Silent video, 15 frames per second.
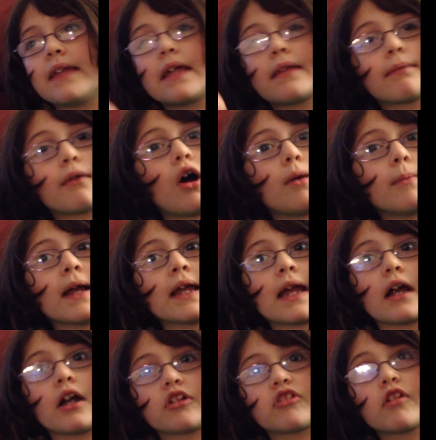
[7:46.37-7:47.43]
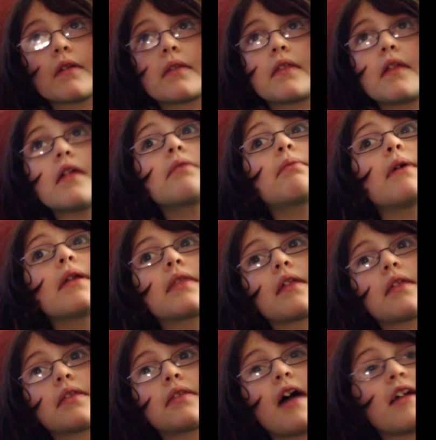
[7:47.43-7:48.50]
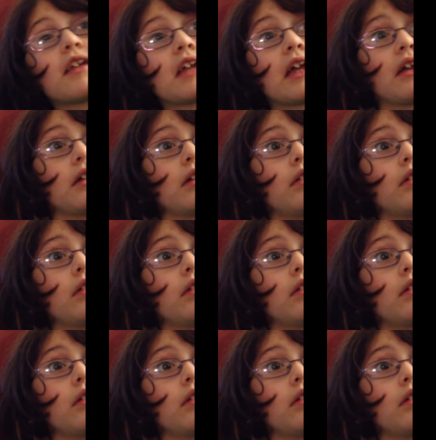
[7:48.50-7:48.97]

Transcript: these were all my characters. This was the setting.